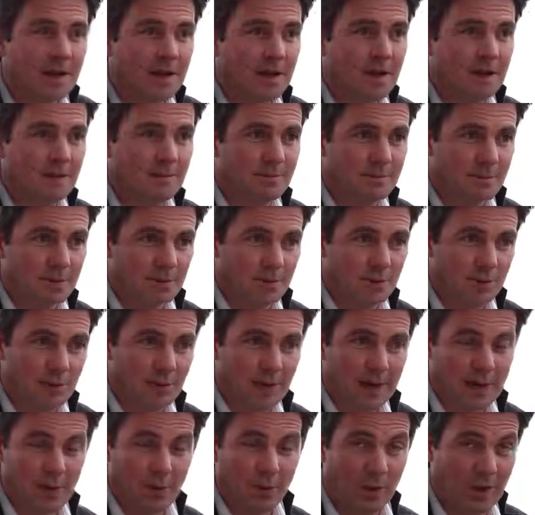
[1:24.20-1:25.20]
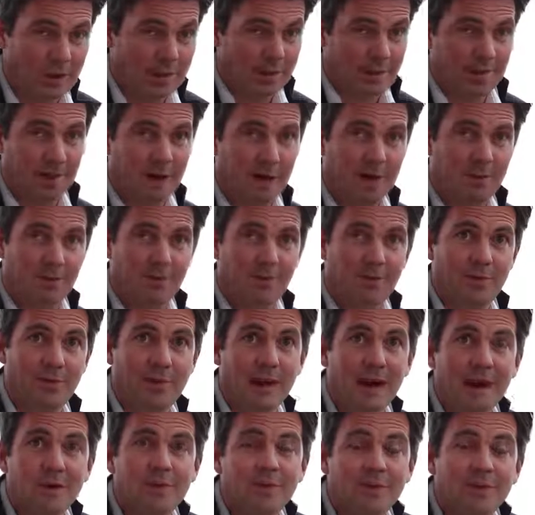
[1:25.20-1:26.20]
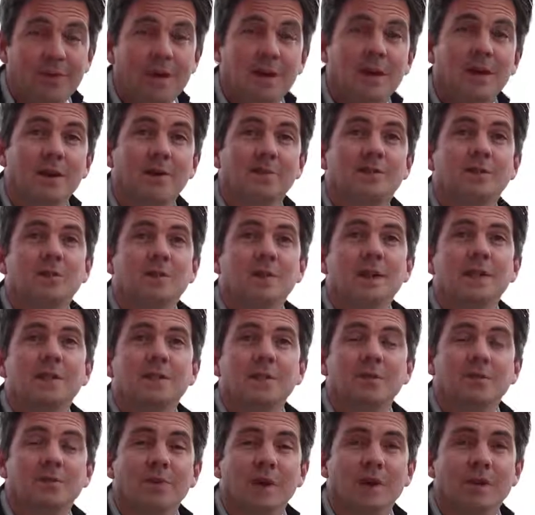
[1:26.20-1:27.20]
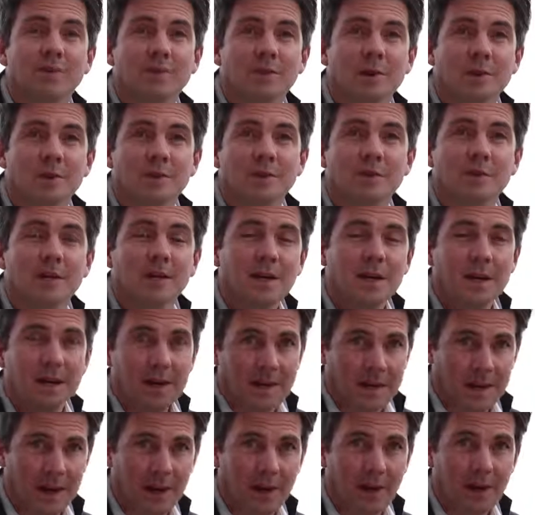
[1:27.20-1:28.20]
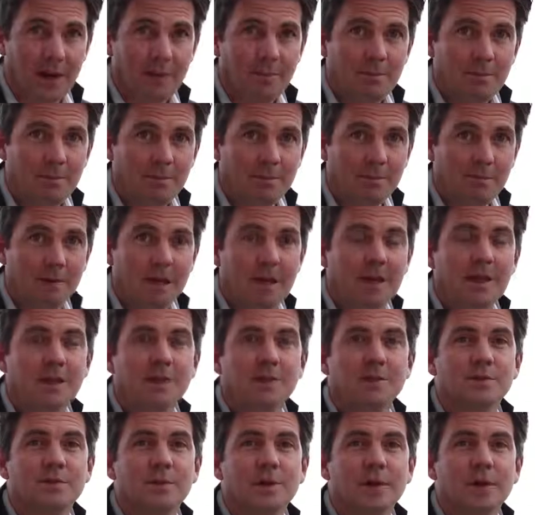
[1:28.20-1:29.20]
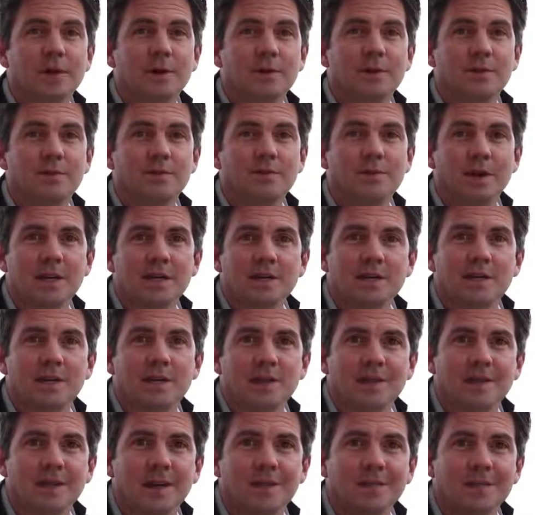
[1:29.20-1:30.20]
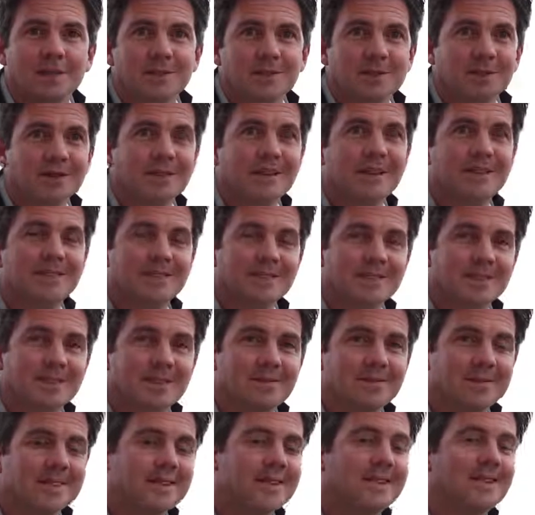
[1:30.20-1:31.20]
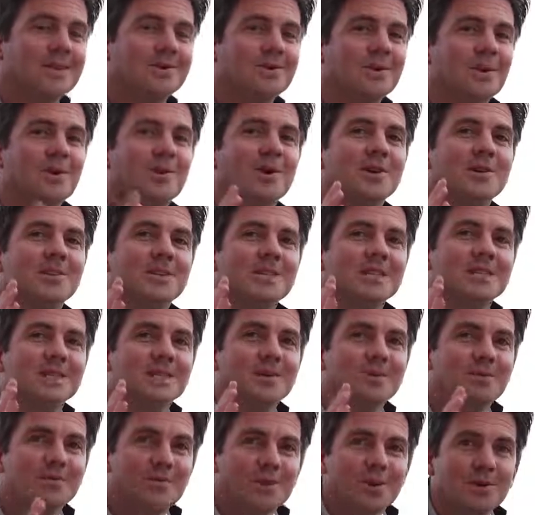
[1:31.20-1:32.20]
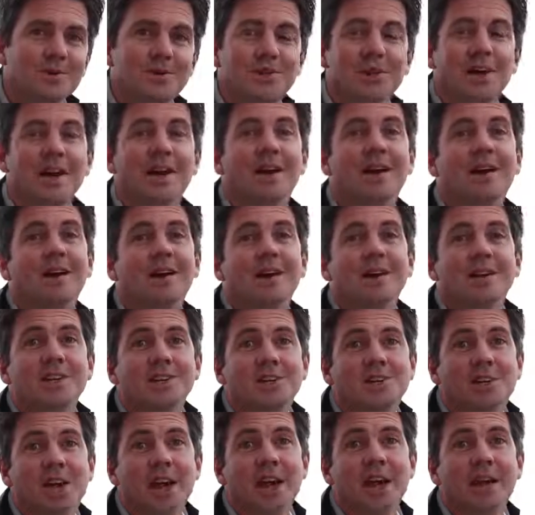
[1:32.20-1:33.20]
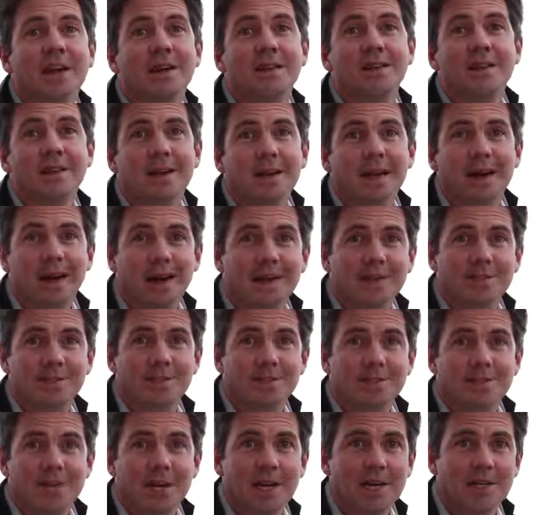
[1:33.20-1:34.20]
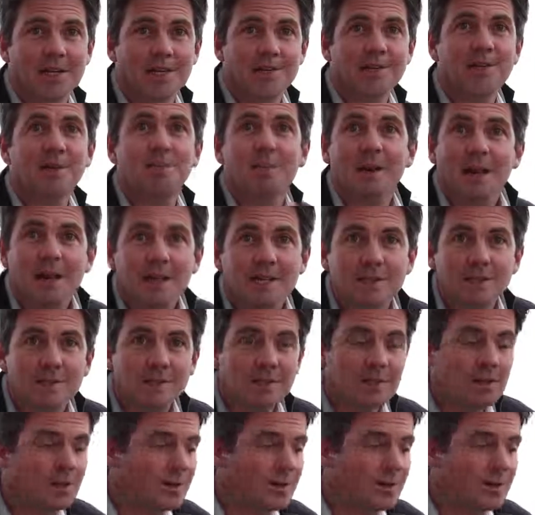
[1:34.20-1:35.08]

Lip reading: to a one-time flat fee of $25. Now I'm making this video 1st of December 2017. If you're watching this in future, check that it hasn't changed. The place